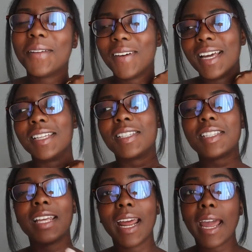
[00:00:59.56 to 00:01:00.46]
Anyways,
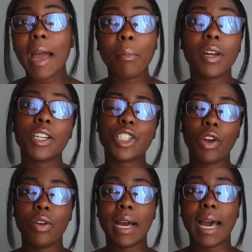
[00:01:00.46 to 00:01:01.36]
today I'm gonna
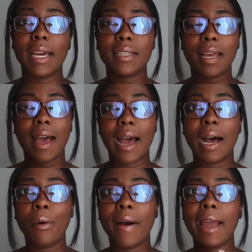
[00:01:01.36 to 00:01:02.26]
show you guys
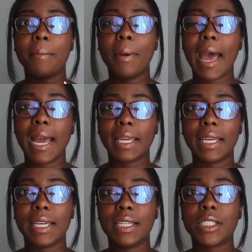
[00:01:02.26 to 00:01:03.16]
how I
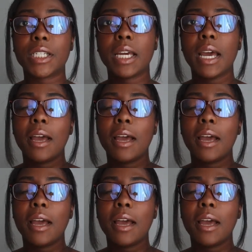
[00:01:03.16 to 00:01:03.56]
package